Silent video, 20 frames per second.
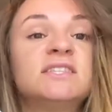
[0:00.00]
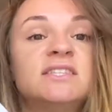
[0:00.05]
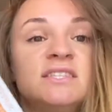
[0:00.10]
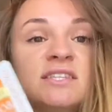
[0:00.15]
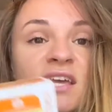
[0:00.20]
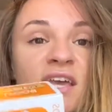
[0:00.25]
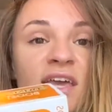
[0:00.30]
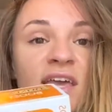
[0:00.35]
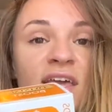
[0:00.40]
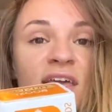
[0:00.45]

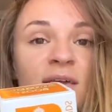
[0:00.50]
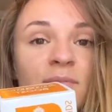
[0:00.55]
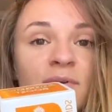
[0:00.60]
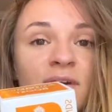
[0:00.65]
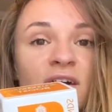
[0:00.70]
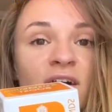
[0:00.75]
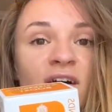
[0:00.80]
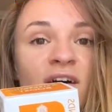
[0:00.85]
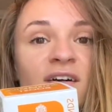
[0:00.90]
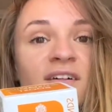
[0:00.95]
Tea,
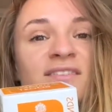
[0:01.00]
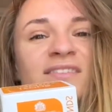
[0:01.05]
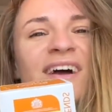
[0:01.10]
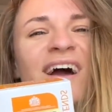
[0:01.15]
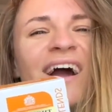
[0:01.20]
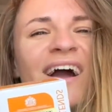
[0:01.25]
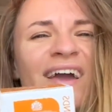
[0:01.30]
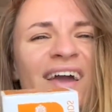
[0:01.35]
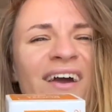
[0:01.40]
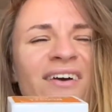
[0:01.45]
because
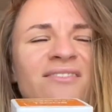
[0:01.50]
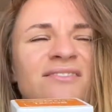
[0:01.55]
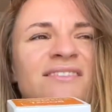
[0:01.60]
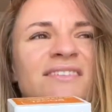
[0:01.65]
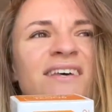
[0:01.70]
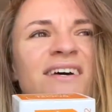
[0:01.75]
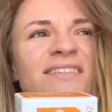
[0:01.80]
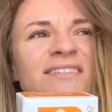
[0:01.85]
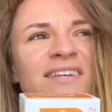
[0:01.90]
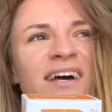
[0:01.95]
I have
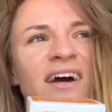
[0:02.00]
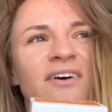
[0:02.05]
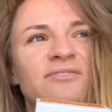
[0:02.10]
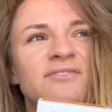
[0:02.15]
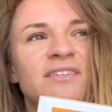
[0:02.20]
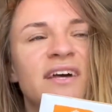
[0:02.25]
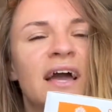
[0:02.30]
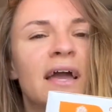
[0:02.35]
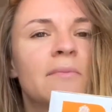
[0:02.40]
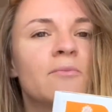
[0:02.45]
a tough
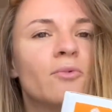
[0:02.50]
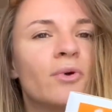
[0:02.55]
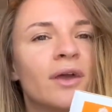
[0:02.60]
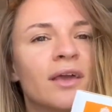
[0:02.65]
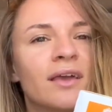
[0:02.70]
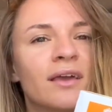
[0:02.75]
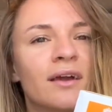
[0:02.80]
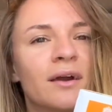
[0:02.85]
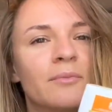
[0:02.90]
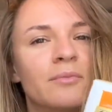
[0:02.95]
time
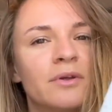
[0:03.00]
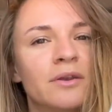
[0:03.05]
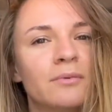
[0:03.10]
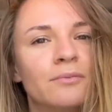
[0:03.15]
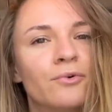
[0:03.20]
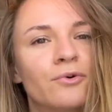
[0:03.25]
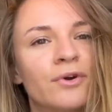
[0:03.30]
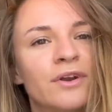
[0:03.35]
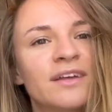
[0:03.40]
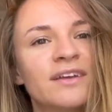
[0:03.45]
waking up in the
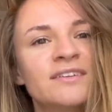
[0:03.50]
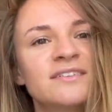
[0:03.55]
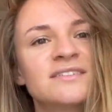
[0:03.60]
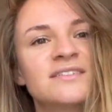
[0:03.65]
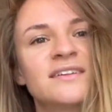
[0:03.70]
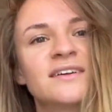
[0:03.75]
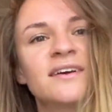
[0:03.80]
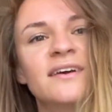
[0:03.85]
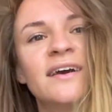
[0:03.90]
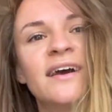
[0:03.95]
mornings,
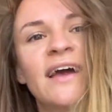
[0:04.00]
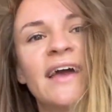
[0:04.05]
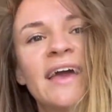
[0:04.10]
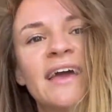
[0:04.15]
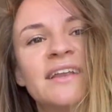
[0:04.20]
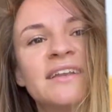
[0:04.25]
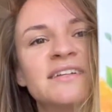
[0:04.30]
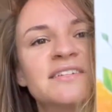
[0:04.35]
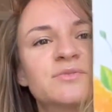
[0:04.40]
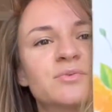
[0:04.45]

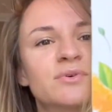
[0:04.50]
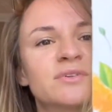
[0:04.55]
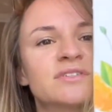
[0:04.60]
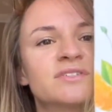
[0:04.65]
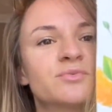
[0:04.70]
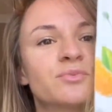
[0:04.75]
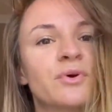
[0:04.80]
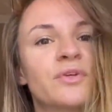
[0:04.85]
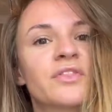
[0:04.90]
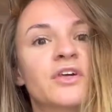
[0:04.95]
and this
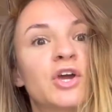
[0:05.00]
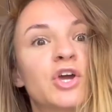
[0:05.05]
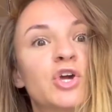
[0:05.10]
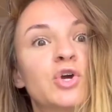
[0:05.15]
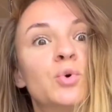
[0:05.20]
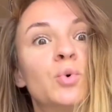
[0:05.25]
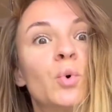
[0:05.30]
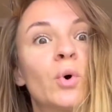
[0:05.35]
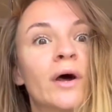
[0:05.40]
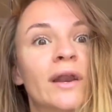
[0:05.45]
one's with
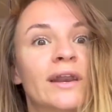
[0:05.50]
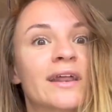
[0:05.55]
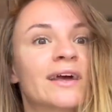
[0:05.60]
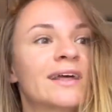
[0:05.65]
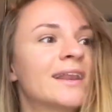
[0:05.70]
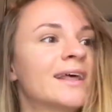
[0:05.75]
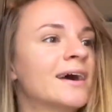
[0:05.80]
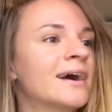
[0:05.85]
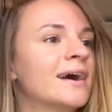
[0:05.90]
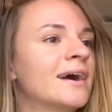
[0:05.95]

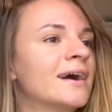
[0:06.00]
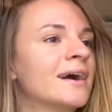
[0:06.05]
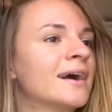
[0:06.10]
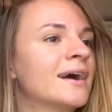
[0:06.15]
guarana.